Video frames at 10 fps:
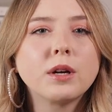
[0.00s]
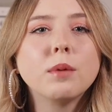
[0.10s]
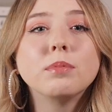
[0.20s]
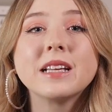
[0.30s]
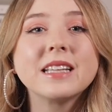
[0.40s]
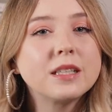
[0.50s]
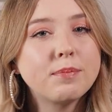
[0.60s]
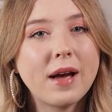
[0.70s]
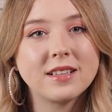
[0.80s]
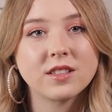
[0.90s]
completely
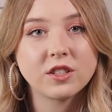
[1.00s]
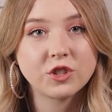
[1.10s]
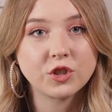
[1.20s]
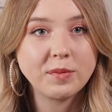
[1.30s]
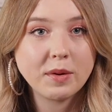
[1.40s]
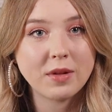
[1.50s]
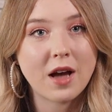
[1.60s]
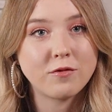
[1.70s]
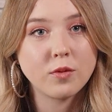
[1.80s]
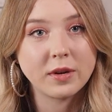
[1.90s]
depends on the streaming
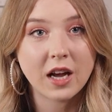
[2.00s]
platform and